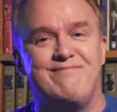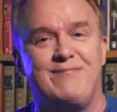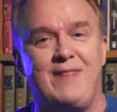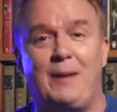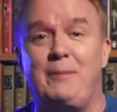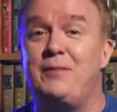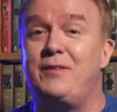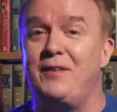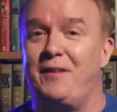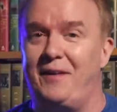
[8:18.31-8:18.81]

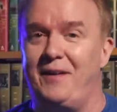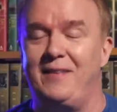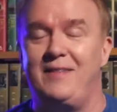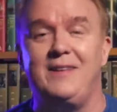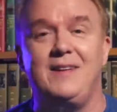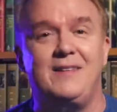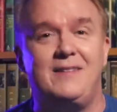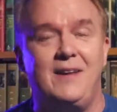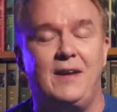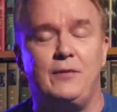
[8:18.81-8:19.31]
I'm sorry,
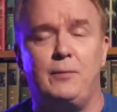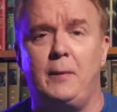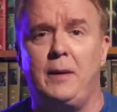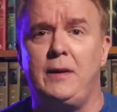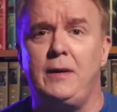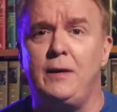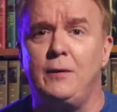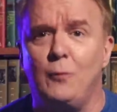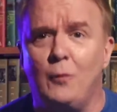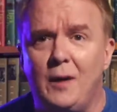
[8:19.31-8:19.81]
the
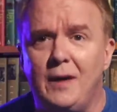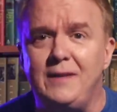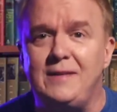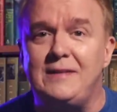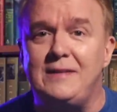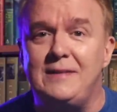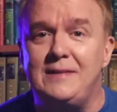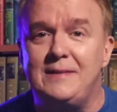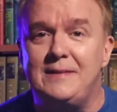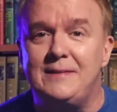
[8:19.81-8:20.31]
Tasmanian
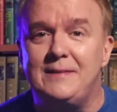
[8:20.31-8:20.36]
what?